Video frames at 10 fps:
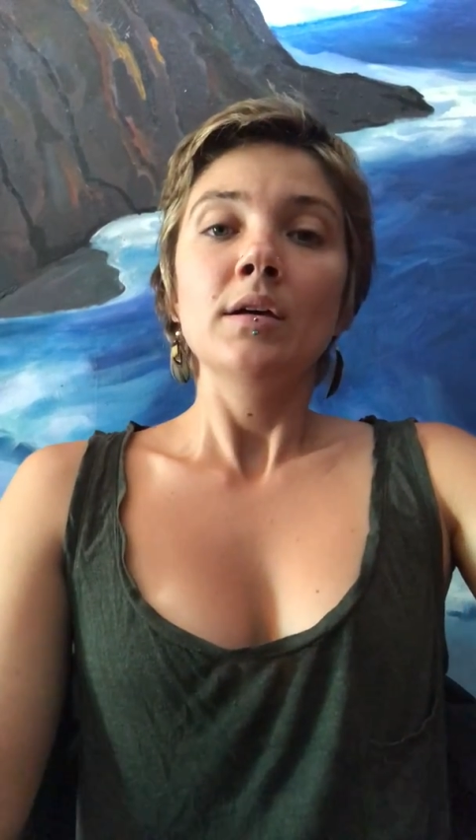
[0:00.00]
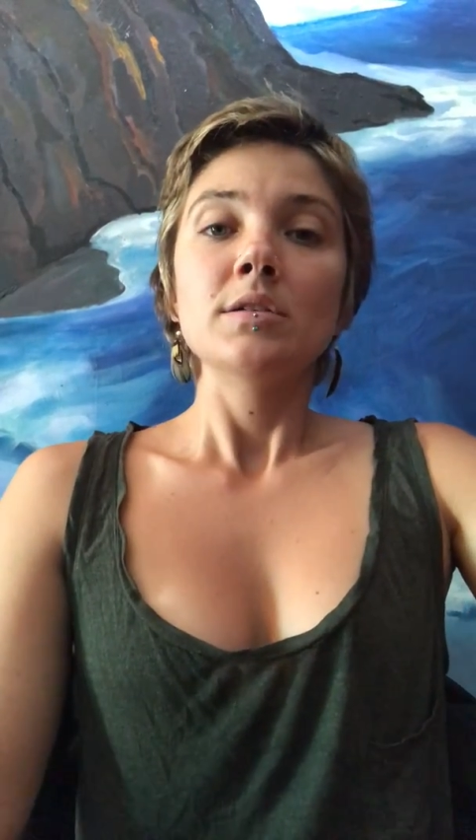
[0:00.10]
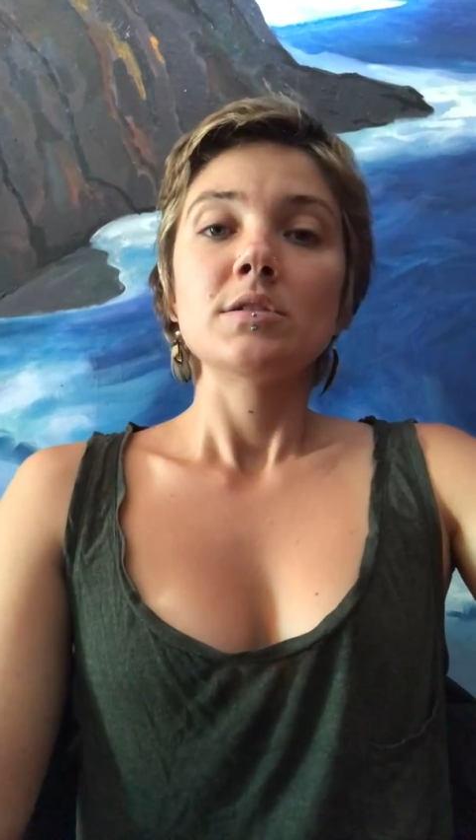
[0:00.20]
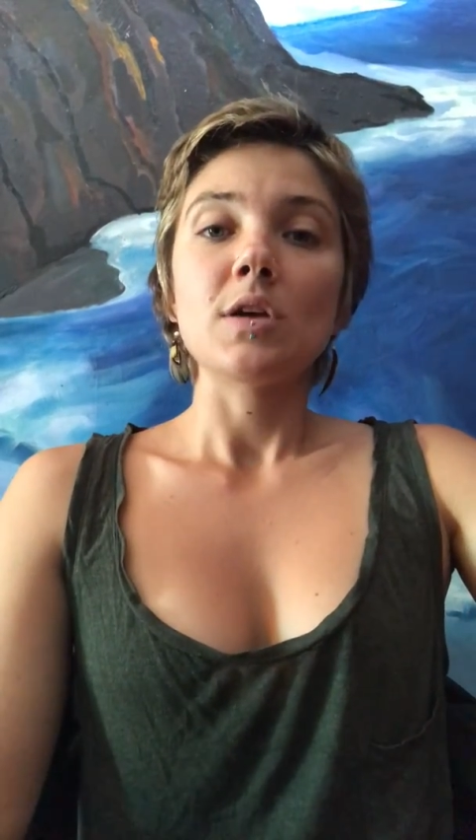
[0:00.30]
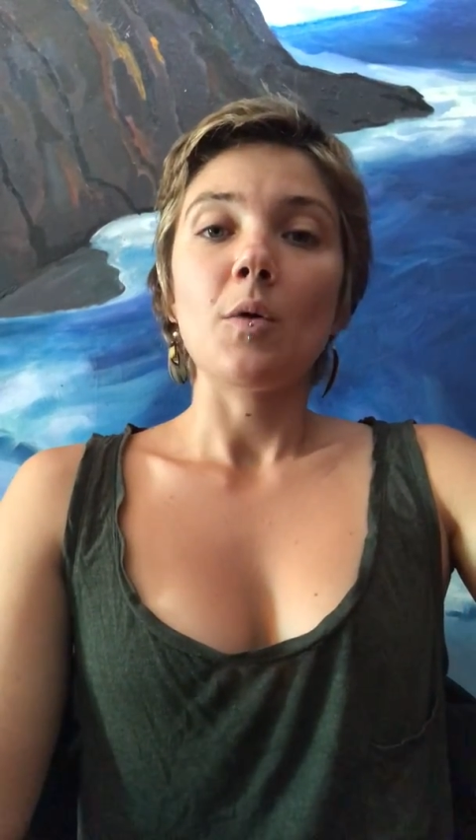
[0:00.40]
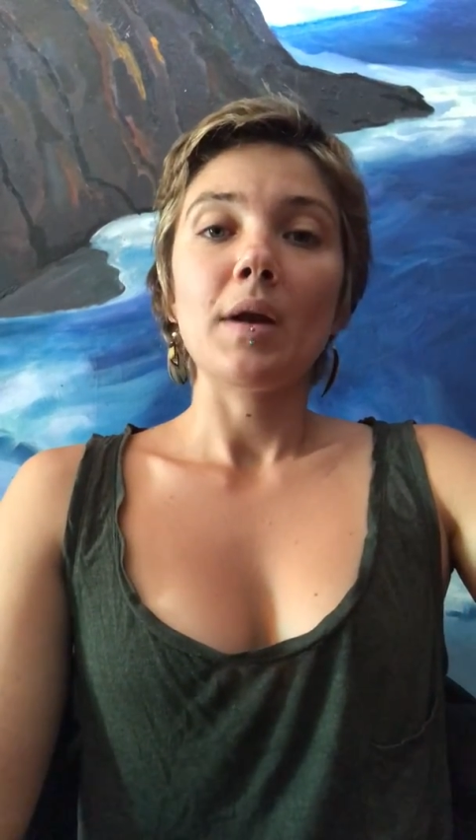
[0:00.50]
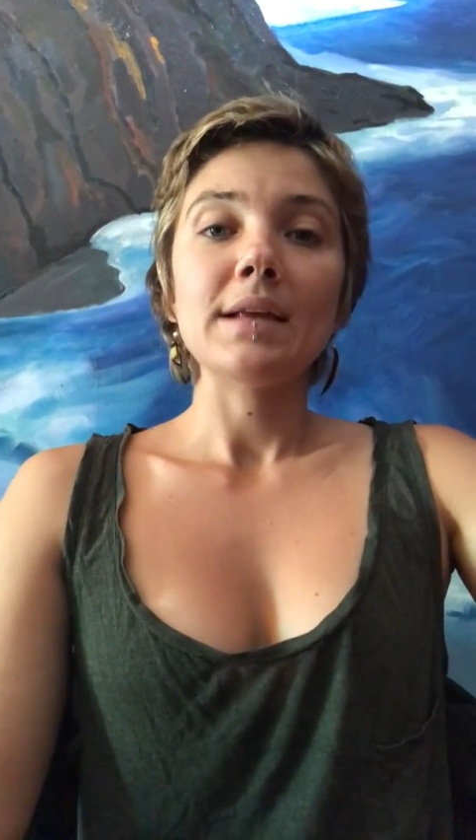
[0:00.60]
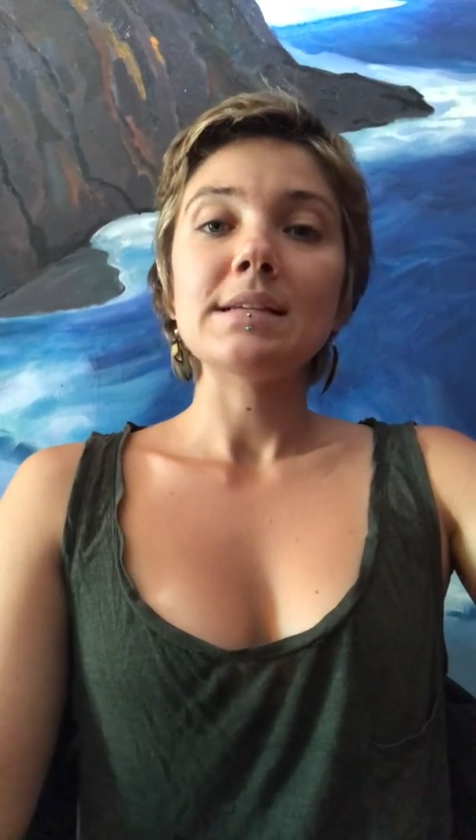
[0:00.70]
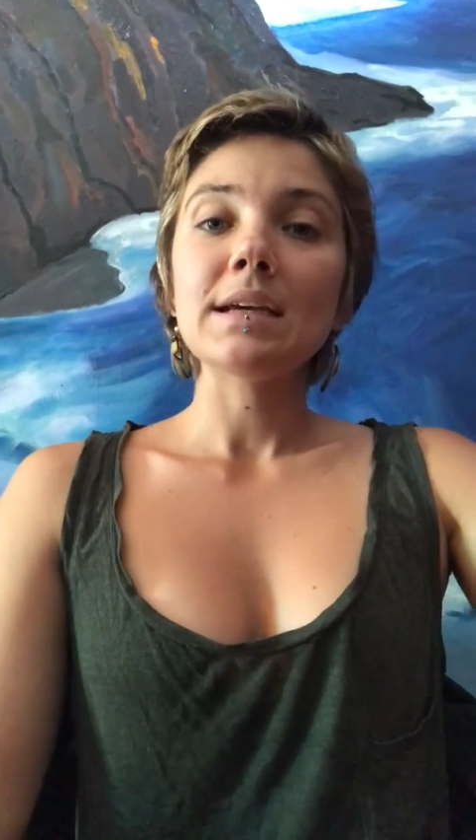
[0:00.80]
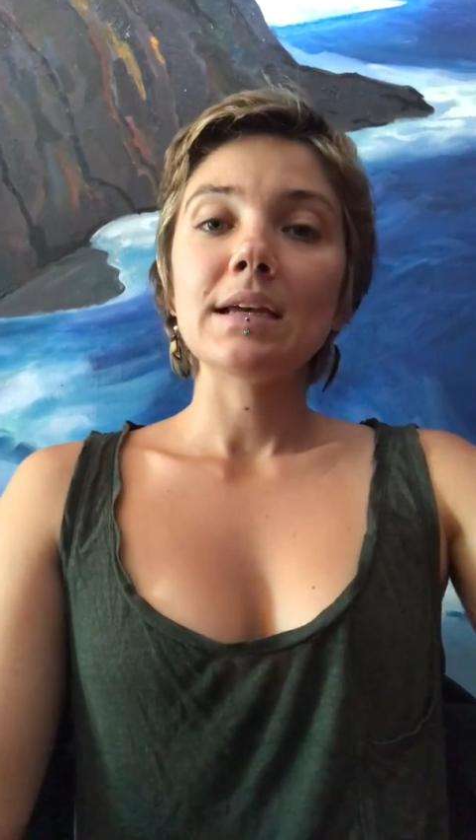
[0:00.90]
So what I
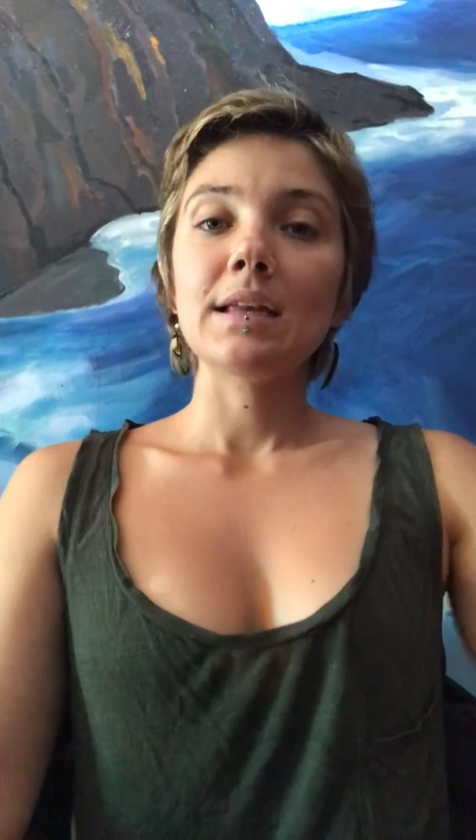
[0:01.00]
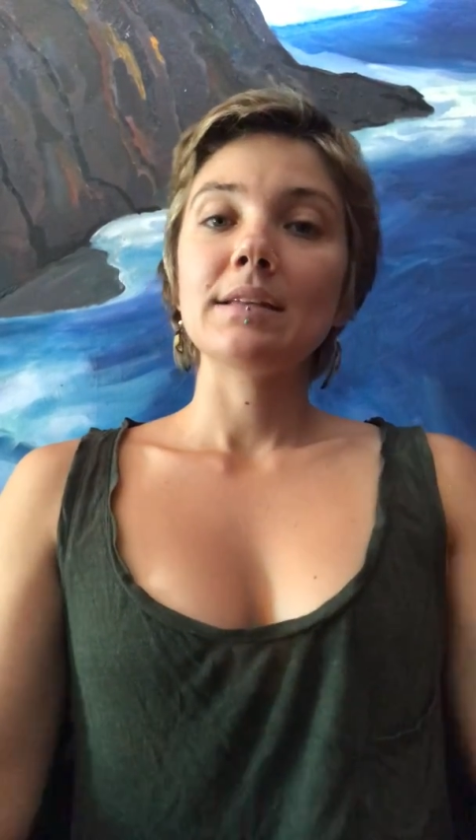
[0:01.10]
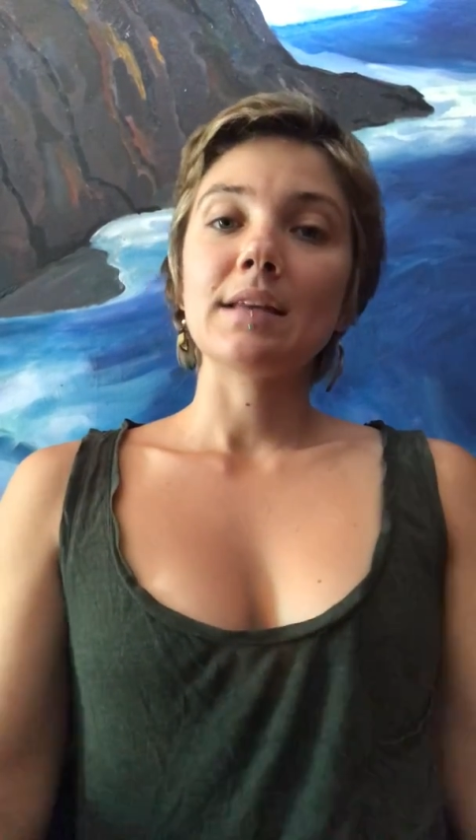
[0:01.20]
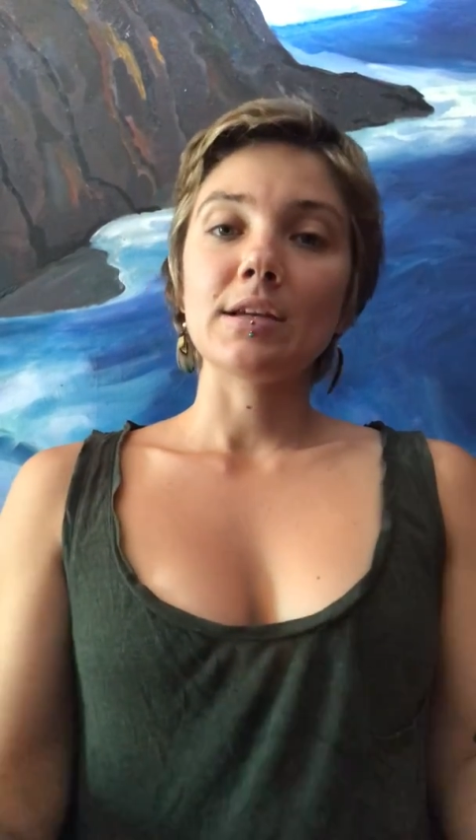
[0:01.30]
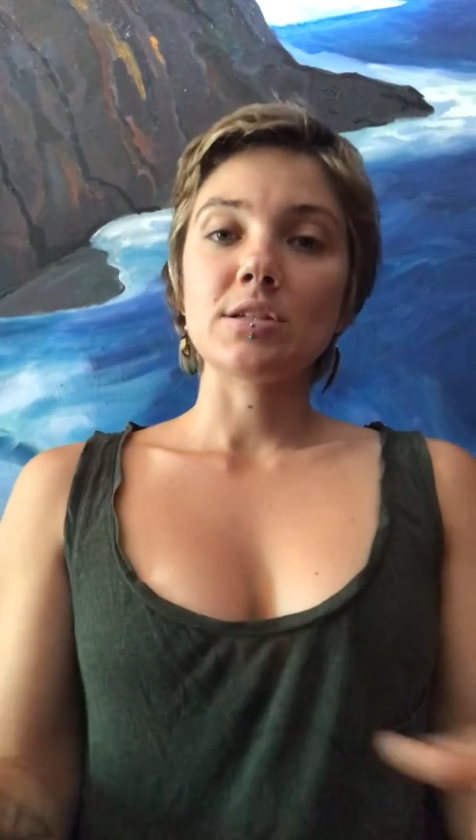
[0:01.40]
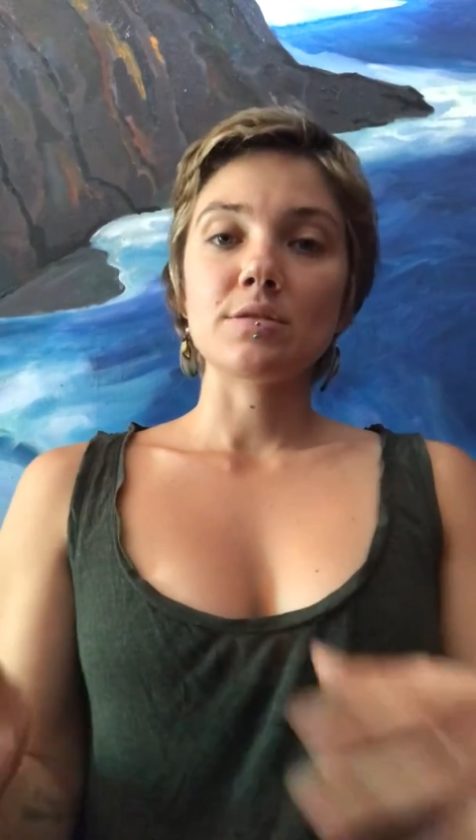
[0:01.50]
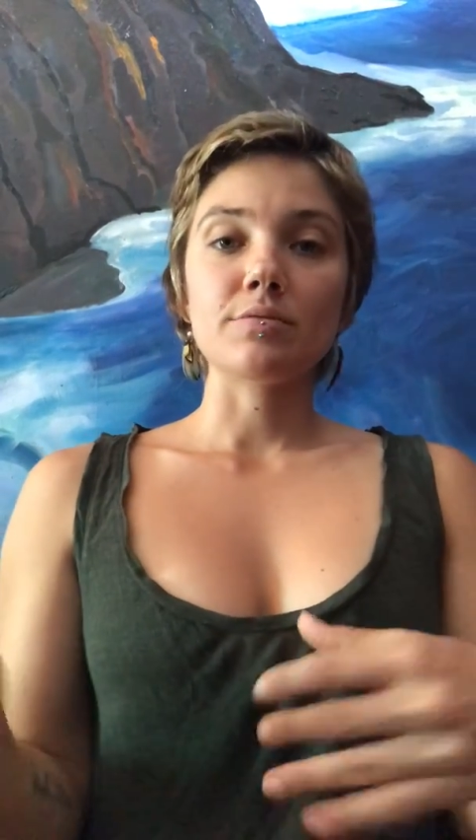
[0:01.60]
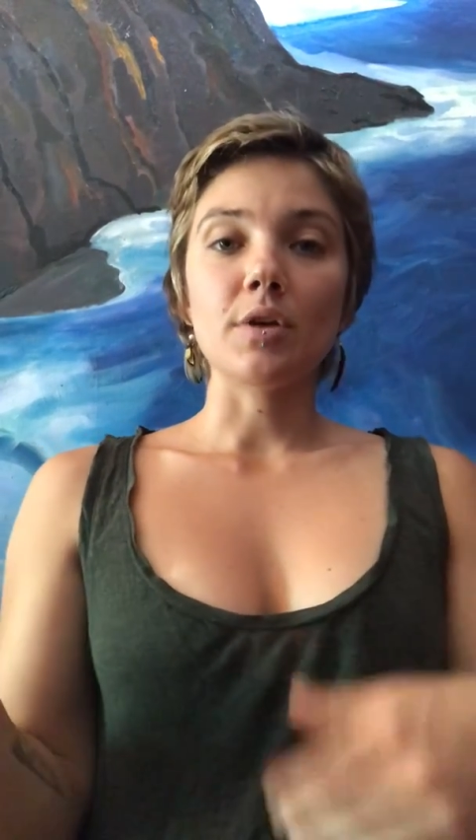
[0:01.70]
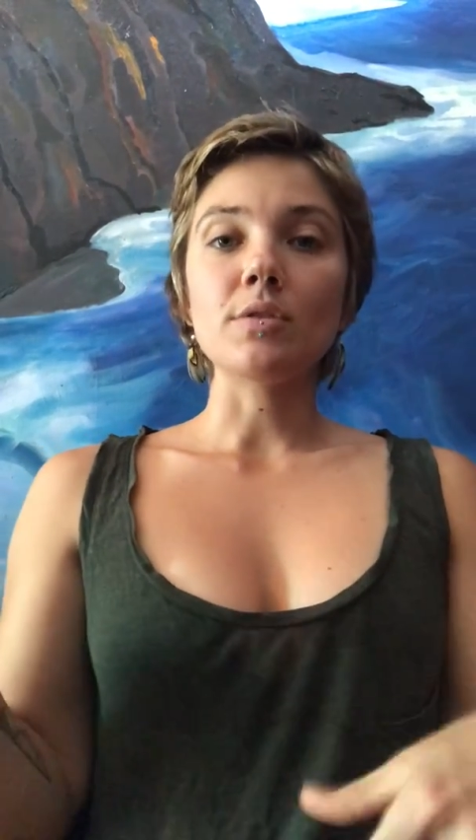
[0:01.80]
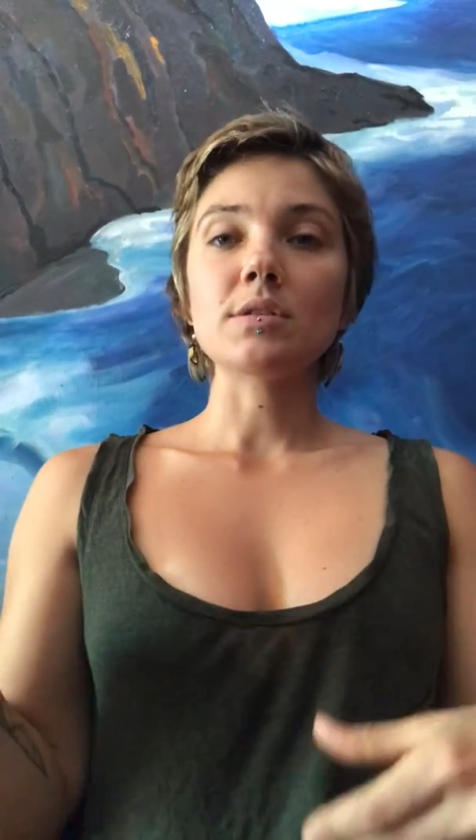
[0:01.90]
did is I just
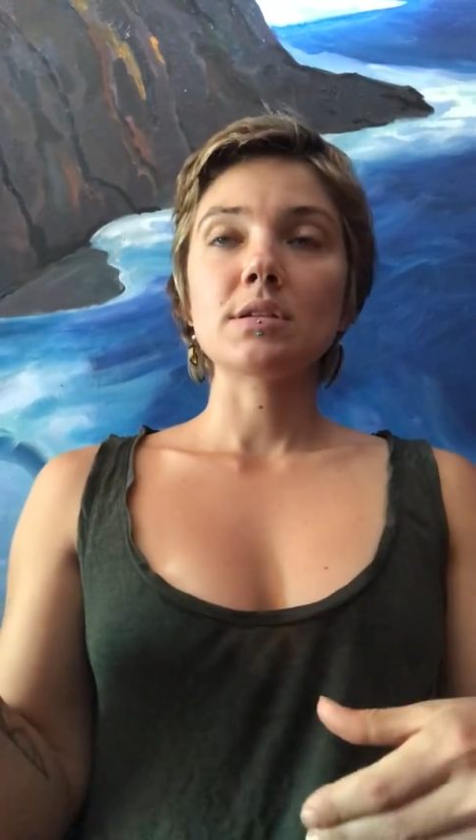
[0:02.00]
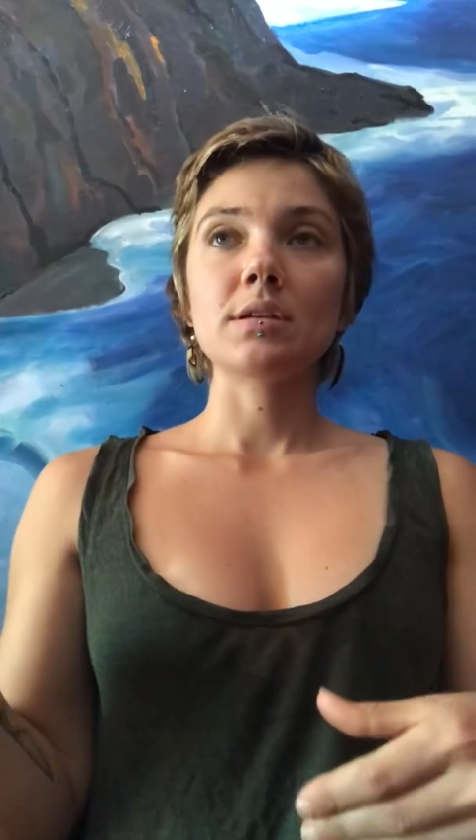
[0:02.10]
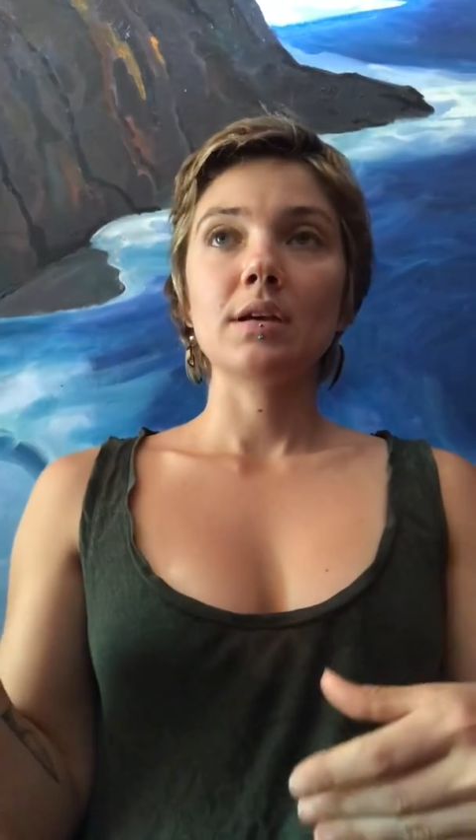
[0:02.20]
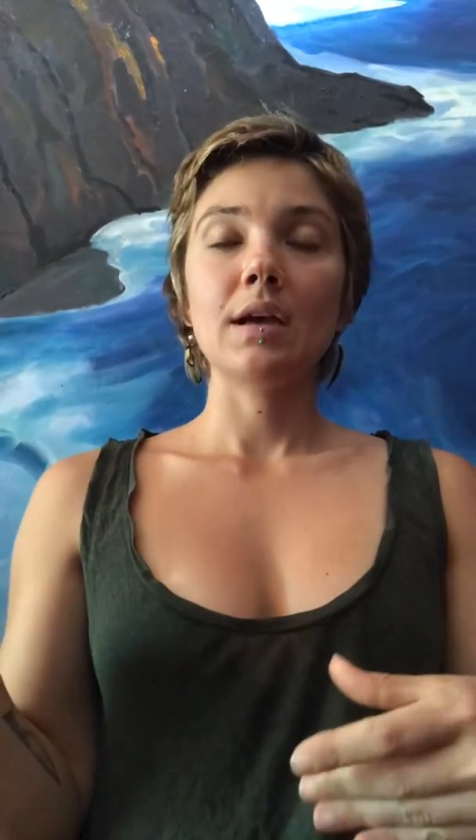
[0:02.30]
wrote